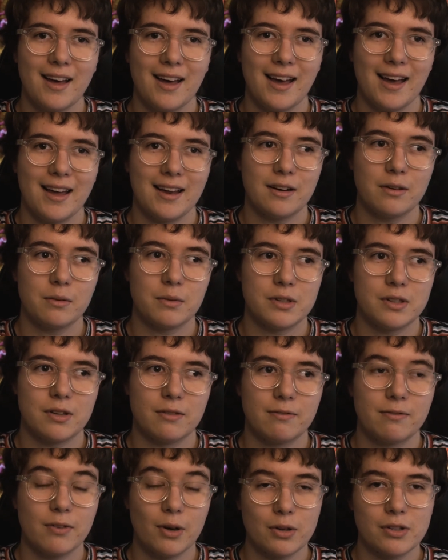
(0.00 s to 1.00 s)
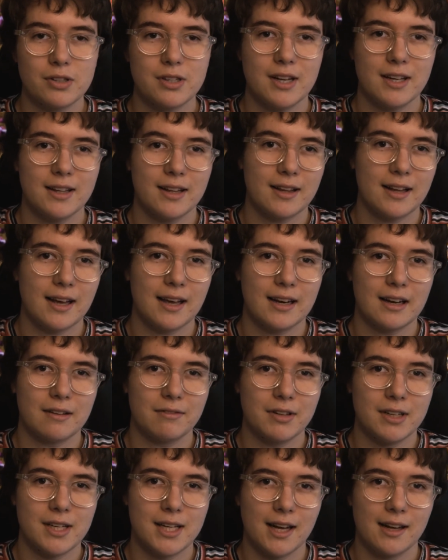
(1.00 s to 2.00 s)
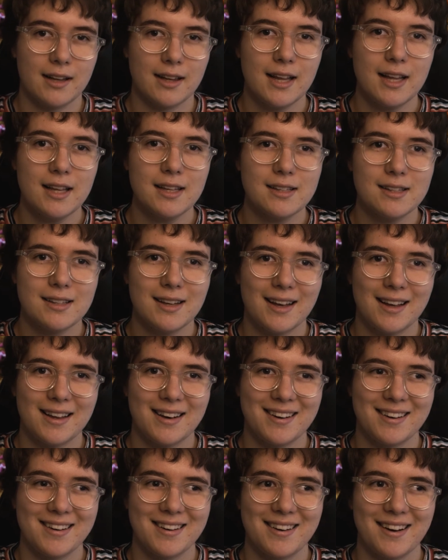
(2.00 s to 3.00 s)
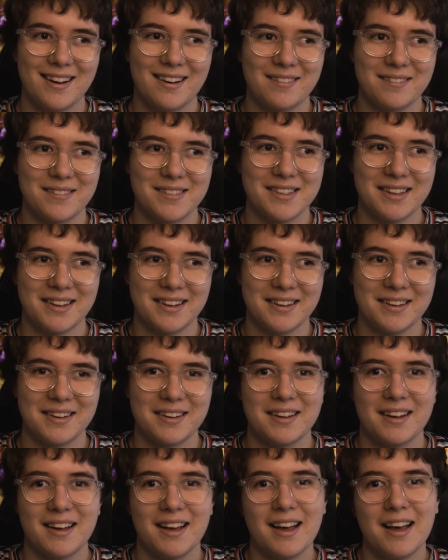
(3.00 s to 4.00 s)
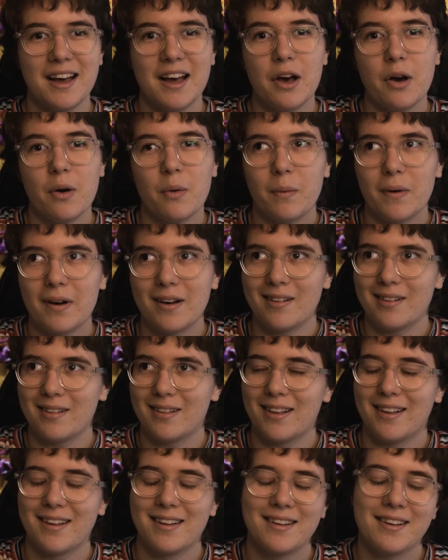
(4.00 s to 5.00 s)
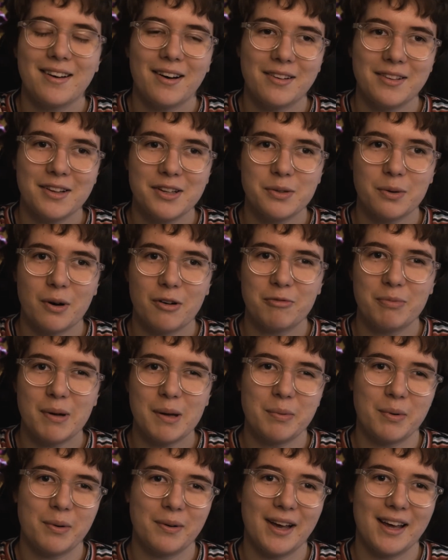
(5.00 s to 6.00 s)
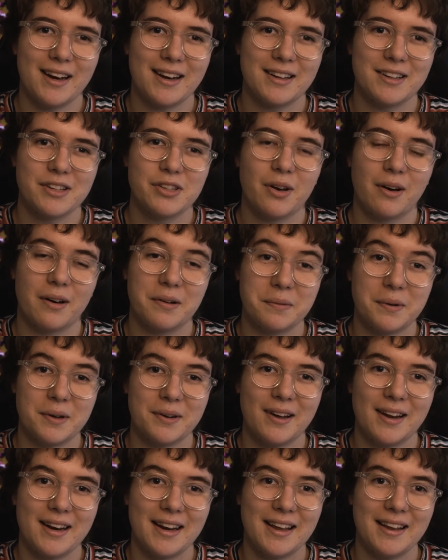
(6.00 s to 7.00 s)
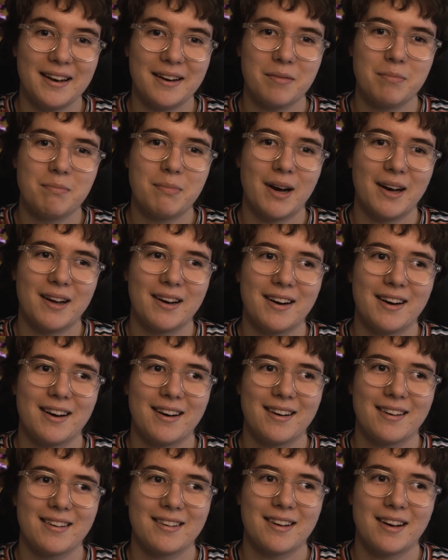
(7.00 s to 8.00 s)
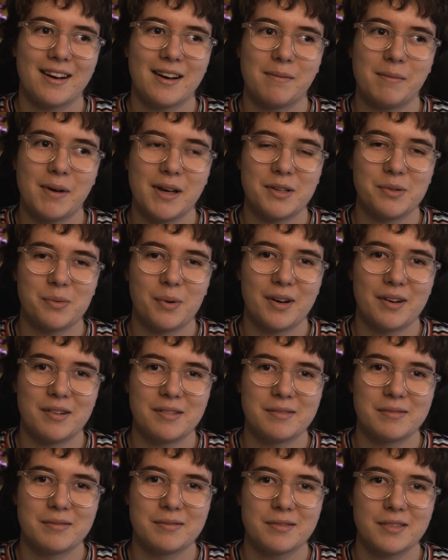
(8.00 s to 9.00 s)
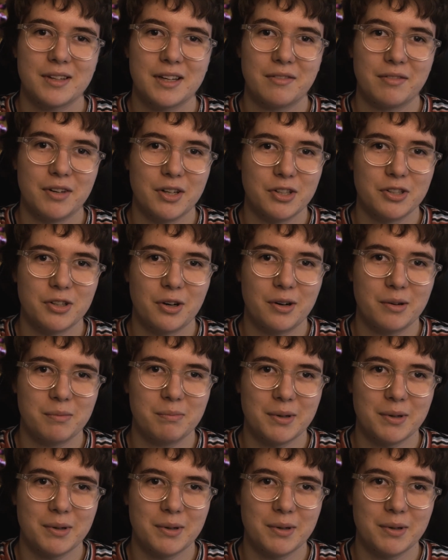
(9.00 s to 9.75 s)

and it was the first year that they had ever done this. And I was like, well, only 12 people will get in, so I won't get in, but I may as well give it a shot,